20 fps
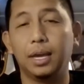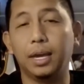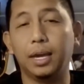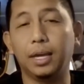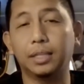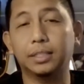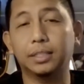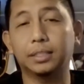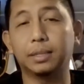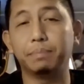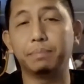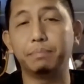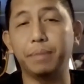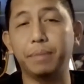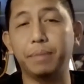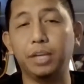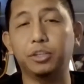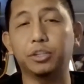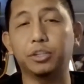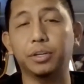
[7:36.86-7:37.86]
It's the
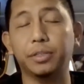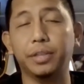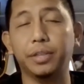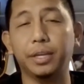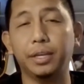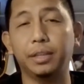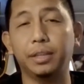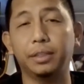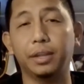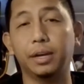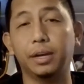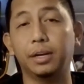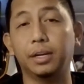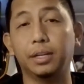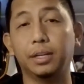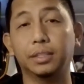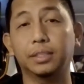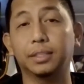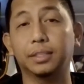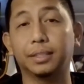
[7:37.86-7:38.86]
major thing in there
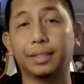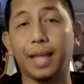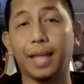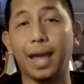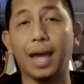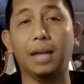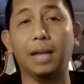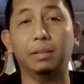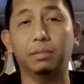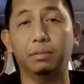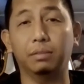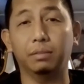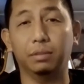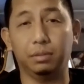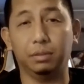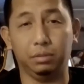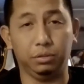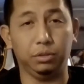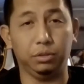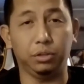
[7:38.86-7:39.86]
is that
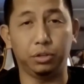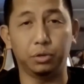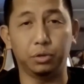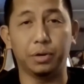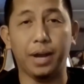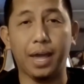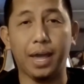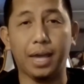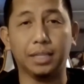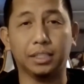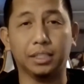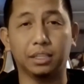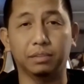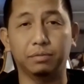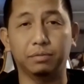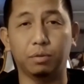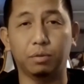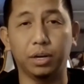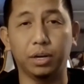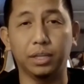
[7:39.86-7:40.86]
you're asking
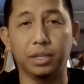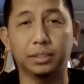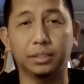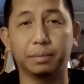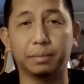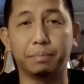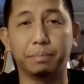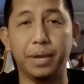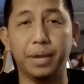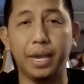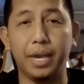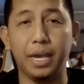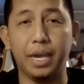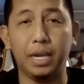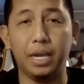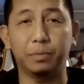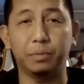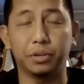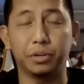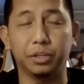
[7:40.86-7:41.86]
for is the
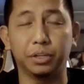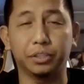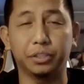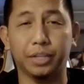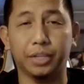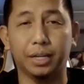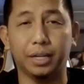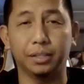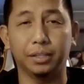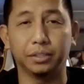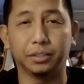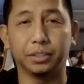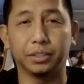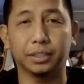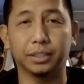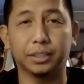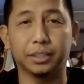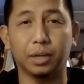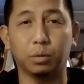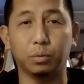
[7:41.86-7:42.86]
behavioral
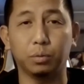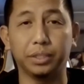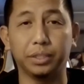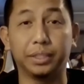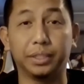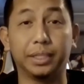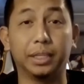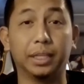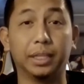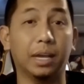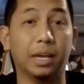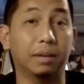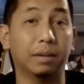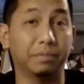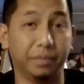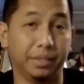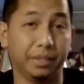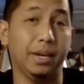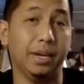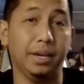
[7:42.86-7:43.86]
challenges that we deal
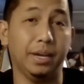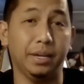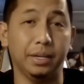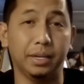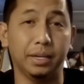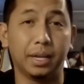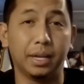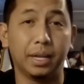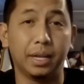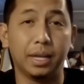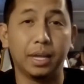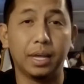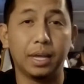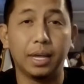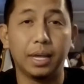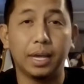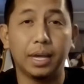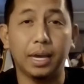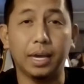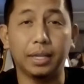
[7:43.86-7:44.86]
every day.
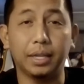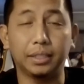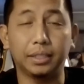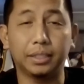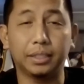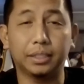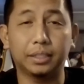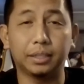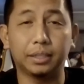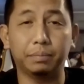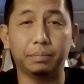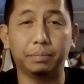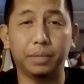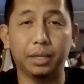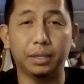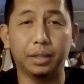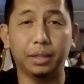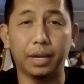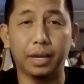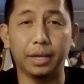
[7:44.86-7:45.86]
And it's
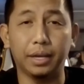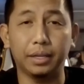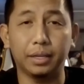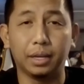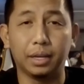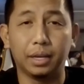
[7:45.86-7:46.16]
something like